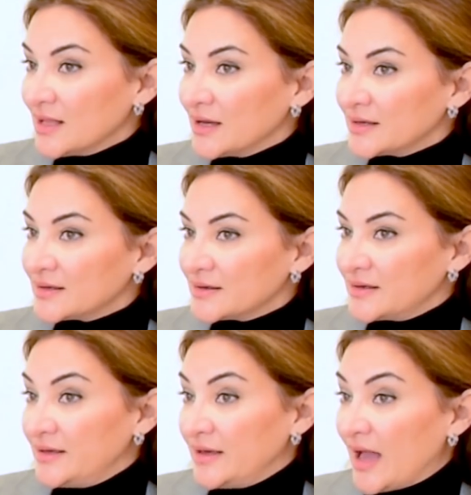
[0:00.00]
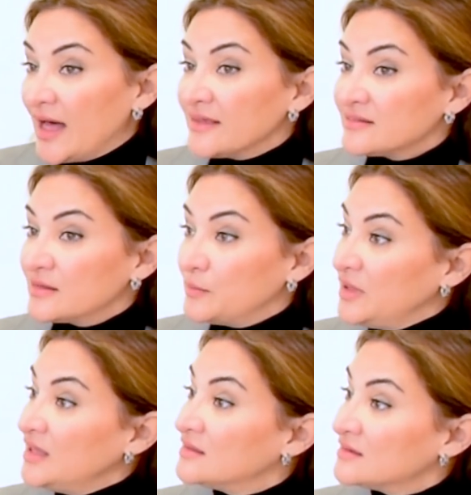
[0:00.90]
like he has the
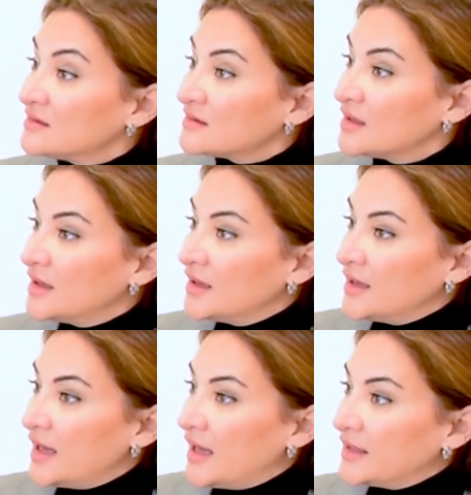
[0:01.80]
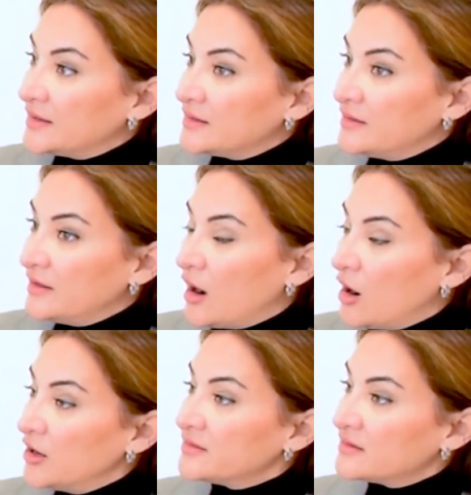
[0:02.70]
means and the
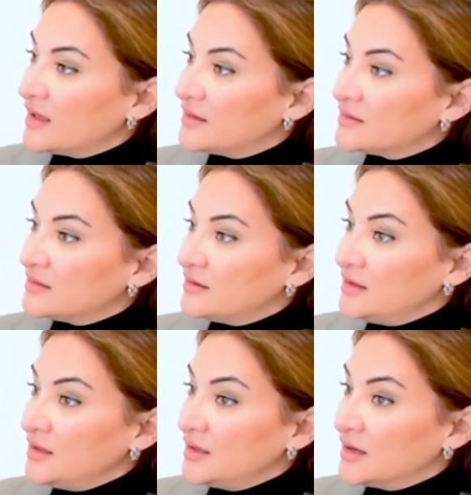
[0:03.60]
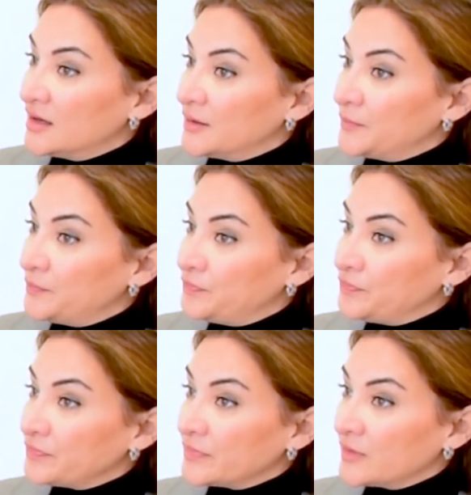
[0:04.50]
heart and the um,